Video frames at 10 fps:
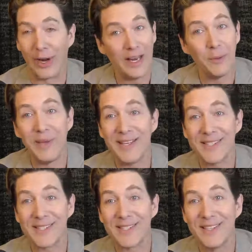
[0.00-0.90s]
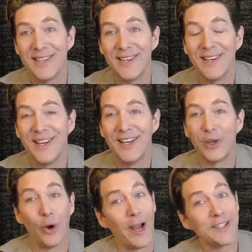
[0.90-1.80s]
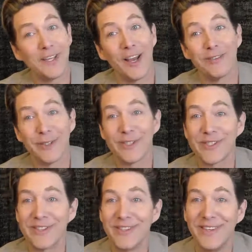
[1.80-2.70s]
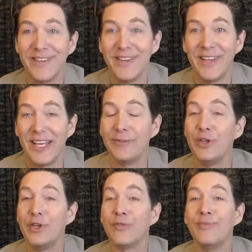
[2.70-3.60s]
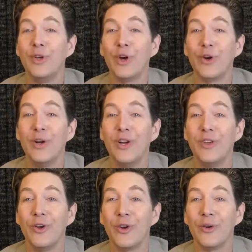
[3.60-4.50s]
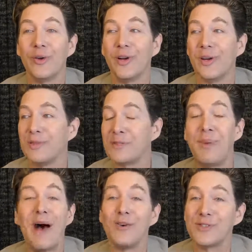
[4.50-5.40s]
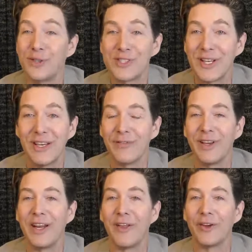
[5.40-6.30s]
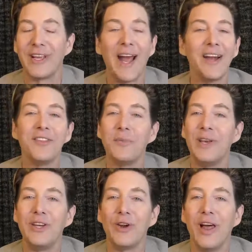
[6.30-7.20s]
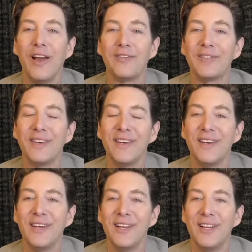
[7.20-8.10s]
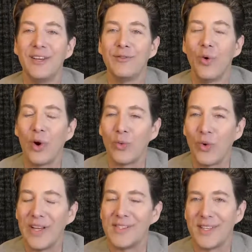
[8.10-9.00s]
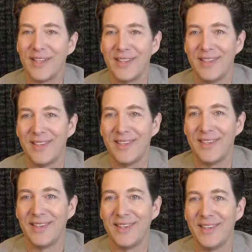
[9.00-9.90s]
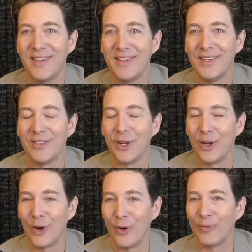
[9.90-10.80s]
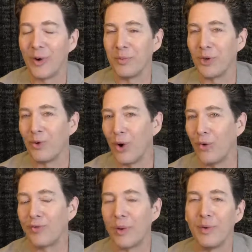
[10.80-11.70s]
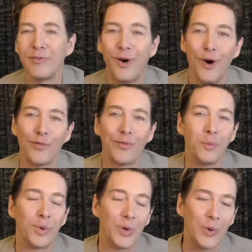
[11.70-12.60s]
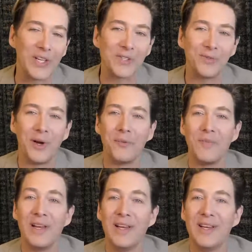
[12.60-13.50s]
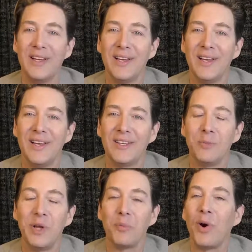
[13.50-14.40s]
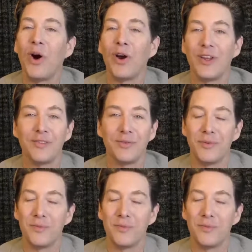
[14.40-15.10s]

enemies, your ex-lovers, even your spouse, your significant other, guided them into your life for a reason, to learn from, to grow from, evolve from, progress from, to be a part of.